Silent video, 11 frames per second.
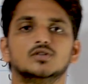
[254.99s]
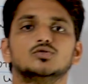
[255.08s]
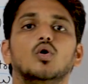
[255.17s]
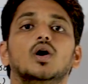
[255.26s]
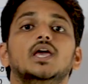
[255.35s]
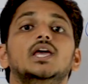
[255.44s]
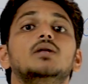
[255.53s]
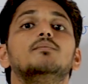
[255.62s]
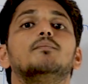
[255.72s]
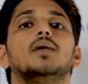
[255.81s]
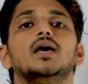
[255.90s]
So in
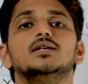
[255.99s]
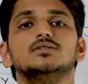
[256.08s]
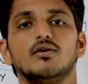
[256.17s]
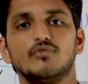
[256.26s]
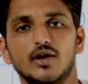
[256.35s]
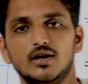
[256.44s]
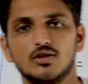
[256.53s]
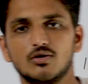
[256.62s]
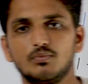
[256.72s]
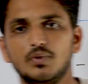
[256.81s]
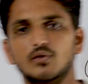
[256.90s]
place of
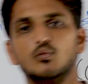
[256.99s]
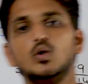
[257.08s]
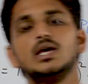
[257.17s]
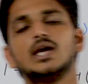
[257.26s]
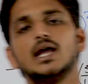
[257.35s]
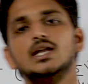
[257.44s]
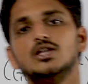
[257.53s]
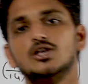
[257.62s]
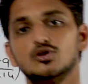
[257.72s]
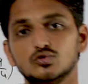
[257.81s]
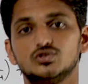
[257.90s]
entropy, we can
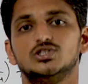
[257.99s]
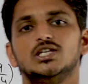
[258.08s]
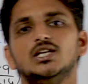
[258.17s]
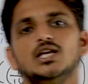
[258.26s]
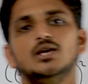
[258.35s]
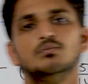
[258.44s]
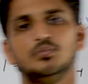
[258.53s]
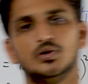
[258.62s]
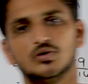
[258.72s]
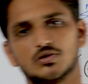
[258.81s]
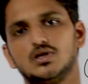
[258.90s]
use Gini
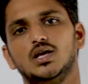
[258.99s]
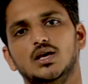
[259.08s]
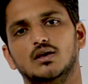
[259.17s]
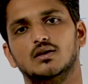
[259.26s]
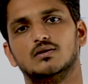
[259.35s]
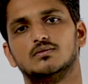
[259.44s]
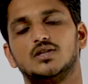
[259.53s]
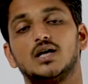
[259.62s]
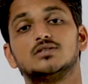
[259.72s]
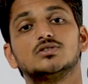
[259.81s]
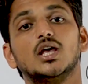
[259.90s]
impurity.
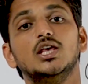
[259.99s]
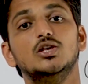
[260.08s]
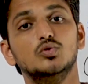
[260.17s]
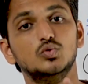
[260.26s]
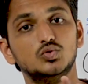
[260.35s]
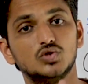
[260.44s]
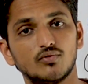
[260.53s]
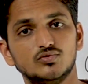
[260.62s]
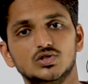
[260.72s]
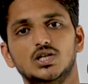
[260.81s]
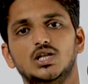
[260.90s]
That's the use of
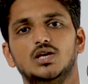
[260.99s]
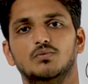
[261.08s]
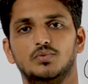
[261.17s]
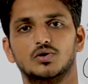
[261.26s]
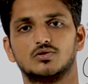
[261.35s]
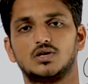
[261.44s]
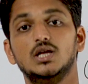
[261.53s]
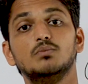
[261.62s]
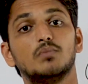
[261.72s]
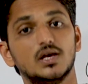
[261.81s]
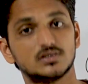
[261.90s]
Gini impurity. In
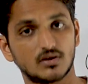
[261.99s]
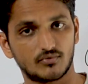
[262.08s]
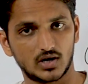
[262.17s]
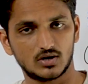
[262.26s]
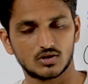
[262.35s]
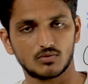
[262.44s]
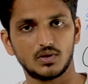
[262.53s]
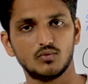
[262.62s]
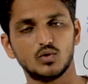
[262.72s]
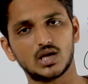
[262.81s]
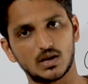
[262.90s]
place of entropy,
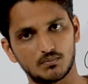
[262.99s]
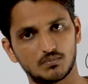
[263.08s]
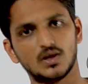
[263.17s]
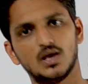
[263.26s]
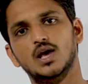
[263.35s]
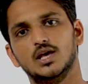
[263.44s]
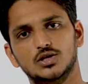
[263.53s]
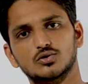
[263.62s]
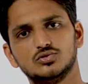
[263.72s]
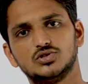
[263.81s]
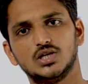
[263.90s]
we can
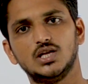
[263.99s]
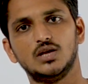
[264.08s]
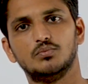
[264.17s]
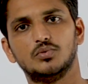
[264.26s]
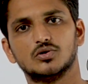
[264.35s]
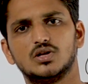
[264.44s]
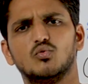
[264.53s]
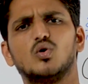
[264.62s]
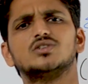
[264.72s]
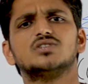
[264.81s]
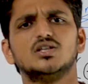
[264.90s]
use Gini impurity.
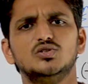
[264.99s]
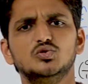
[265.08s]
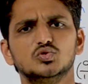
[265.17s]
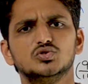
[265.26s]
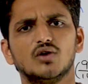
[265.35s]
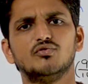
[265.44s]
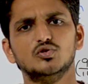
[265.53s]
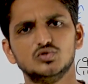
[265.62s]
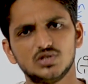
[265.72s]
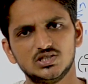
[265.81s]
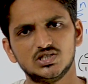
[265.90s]
What's the use of
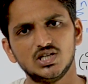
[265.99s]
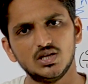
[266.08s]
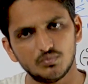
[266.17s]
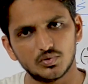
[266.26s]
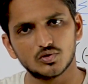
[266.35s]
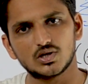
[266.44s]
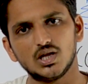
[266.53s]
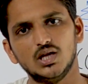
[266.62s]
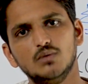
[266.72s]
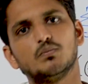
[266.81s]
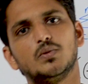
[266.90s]
using Gini impurity
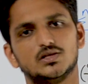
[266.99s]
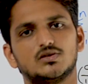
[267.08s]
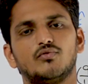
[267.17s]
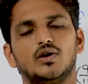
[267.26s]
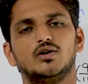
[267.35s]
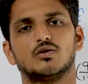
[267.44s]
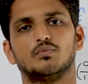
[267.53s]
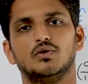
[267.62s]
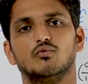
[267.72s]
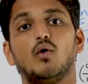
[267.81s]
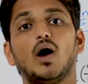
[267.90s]
in place of entropy?
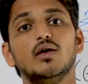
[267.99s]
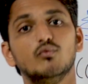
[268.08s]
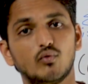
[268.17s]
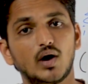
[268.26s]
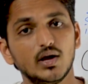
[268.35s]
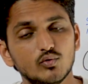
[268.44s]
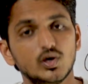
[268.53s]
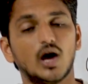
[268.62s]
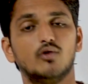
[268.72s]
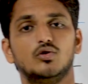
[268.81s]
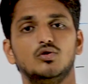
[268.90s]
Why we
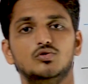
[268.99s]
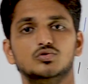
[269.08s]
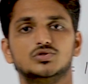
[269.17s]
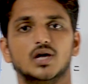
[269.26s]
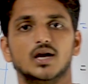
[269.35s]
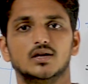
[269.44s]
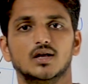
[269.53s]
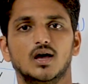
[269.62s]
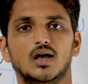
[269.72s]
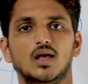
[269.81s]
have to use that?